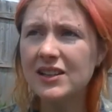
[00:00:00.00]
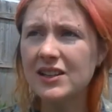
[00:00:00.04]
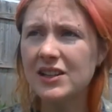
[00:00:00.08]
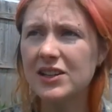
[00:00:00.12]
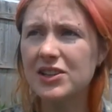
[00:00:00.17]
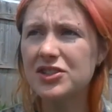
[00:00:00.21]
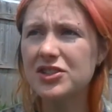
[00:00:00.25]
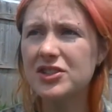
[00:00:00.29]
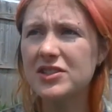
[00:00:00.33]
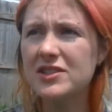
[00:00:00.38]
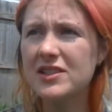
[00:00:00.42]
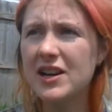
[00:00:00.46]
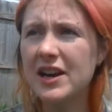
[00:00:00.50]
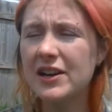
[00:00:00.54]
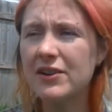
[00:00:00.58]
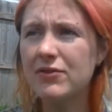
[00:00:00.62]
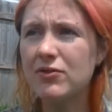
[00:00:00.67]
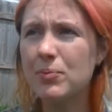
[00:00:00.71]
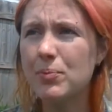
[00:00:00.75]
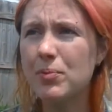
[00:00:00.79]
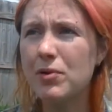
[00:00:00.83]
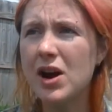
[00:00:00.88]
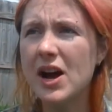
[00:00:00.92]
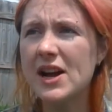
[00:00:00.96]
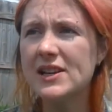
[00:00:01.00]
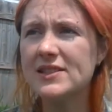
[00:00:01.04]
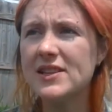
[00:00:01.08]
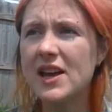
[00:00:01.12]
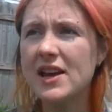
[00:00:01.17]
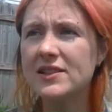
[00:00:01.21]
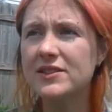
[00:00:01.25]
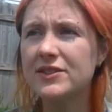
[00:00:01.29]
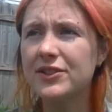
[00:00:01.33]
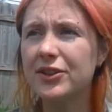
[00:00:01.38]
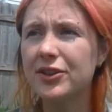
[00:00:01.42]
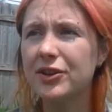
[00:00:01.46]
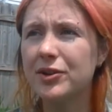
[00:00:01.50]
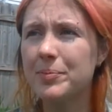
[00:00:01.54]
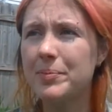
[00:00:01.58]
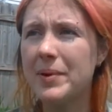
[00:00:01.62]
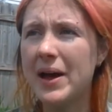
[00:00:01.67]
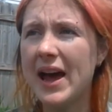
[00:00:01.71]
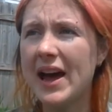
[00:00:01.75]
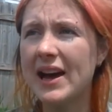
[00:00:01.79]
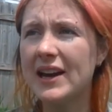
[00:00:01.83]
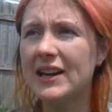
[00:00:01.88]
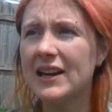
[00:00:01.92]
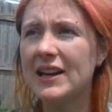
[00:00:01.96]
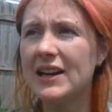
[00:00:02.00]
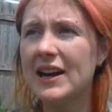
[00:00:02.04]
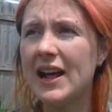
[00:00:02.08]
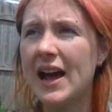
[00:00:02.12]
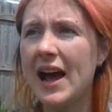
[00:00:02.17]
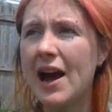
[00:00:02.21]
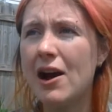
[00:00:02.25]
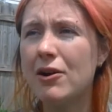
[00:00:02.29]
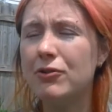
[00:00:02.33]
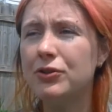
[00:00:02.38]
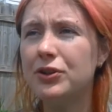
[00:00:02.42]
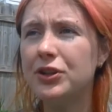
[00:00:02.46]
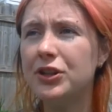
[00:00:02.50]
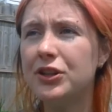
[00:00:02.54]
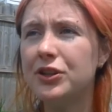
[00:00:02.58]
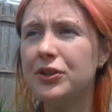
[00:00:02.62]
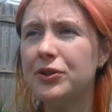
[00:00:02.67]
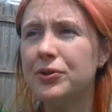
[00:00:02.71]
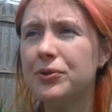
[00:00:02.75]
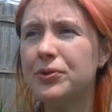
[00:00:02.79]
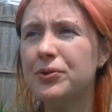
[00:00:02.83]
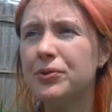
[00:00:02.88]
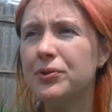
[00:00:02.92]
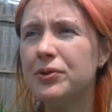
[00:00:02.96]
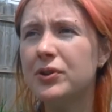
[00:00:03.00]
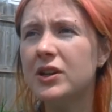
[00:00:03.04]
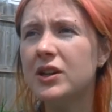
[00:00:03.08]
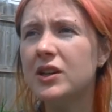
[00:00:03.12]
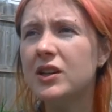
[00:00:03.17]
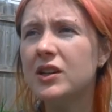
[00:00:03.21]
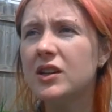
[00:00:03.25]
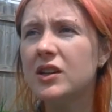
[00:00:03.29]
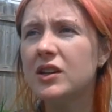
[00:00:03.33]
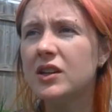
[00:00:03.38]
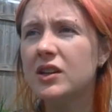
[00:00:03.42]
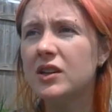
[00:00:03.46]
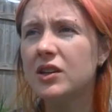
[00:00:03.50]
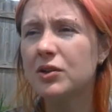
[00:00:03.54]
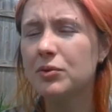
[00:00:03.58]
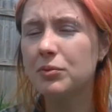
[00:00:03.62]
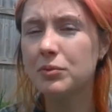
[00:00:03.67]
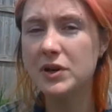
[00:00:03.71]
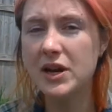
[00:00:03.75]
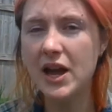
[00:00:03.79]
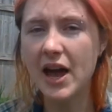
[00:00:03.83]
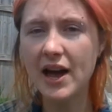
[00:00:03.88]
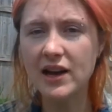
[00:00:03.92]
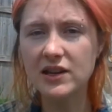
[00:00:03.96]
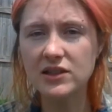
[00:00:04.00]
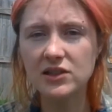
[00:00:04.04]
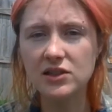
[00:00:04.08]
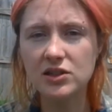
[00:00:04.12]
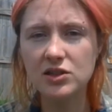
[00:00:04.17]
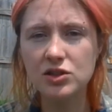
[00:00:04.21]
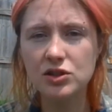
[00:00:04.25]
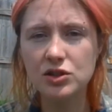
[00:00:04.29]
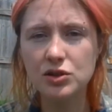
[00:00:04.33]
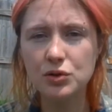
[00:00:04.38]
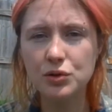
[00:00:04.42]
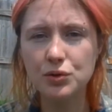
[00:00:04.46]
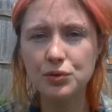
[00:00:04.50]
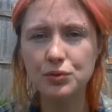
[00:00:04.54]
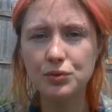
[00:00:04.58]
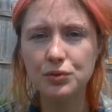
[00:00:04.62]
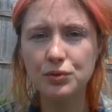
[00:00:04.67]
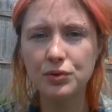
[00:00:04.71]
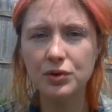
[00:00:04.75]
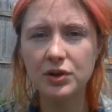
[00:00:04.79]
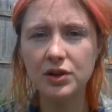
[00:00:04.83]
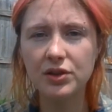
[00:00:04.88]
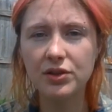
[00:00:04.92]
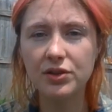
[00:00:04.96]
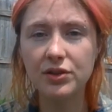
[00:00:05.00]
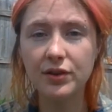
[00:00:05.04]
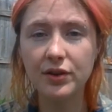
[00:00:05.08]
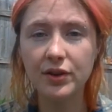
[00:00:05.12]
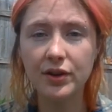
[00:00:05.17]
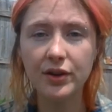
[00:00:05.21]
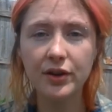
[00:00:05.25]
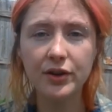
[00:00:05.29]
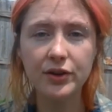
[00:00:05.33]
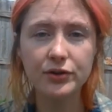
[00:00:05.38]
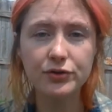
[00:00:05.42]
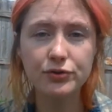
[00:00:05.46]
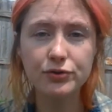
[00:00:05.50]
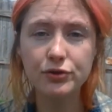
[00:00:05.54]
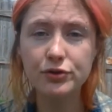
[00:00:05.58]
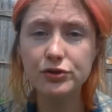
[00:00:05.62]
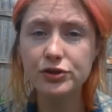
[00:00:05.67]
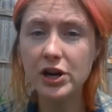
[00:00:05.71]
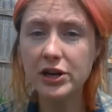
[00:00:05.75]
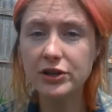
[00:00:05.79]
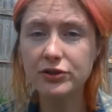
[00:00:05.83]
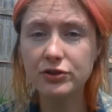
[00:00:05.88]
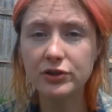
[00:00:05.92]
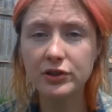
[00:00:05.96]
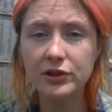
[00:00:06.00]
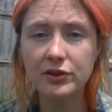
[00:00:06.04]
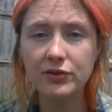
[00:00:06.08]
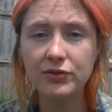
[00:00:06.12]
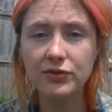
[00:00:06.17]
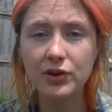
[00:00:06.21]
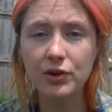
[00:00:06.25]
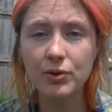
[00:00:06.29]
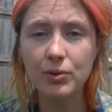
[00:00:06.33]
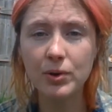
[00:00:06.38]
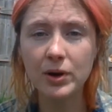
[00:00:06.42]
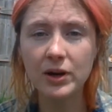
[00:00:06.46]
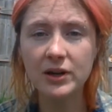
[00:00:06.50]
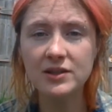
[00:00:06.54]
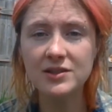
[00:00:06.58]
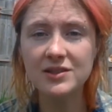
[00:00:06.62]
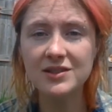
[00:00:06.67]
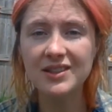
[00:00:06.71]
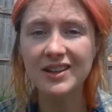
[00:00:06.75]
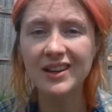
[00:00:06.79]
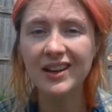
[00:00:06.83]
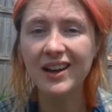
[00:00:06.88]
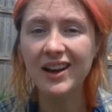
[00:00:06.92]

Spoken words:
It's just kind of a process look back at how you reacted to the trajectory of the course.